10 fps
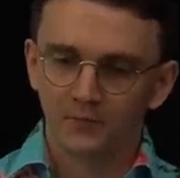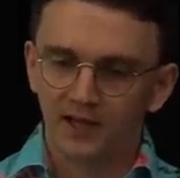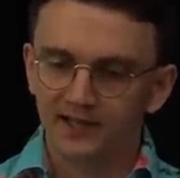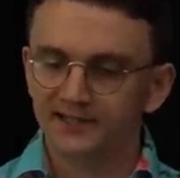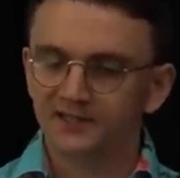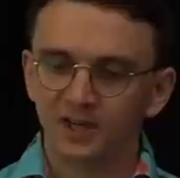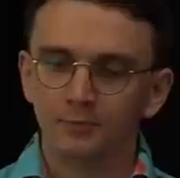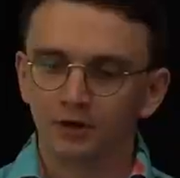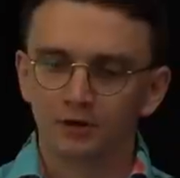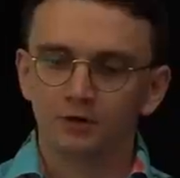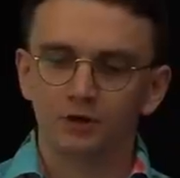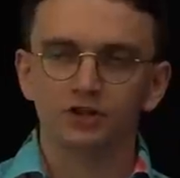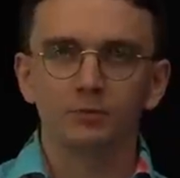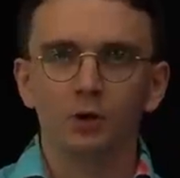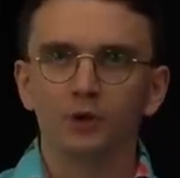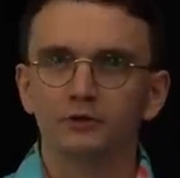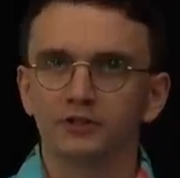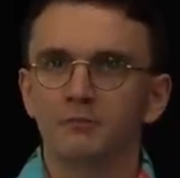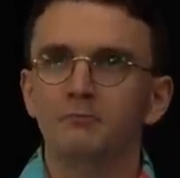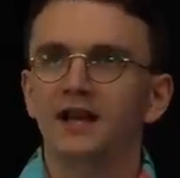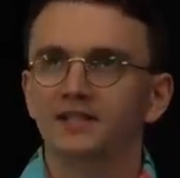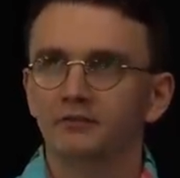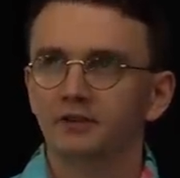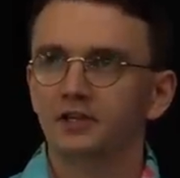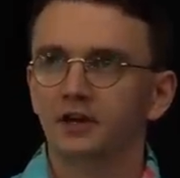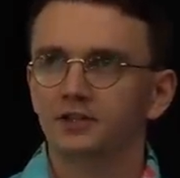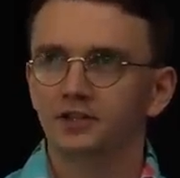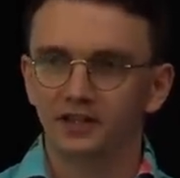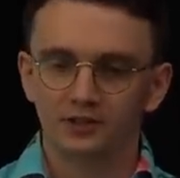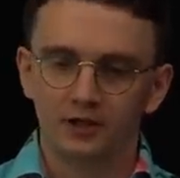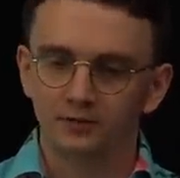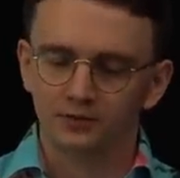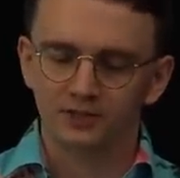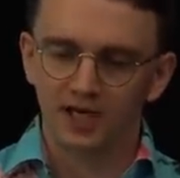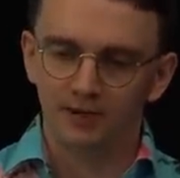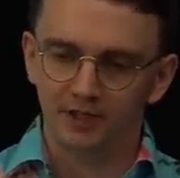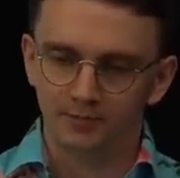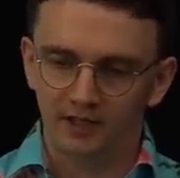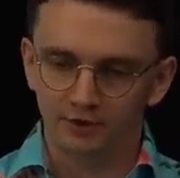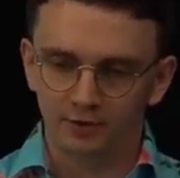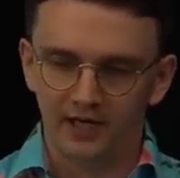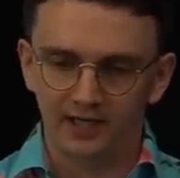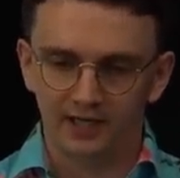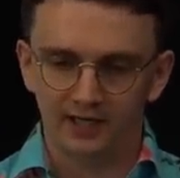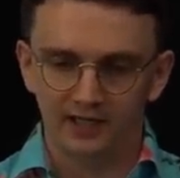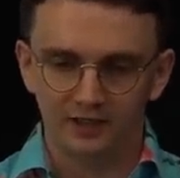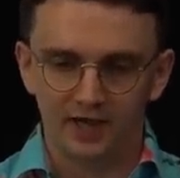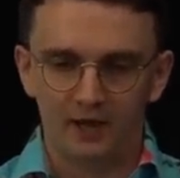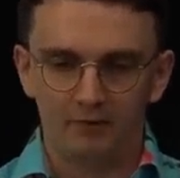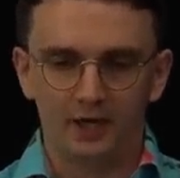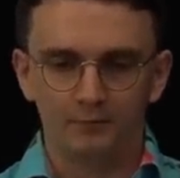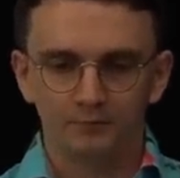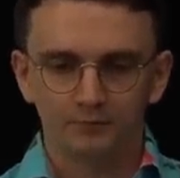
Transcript: And it's similar across the board. There is a massive reduction in the total time they spend training in each area.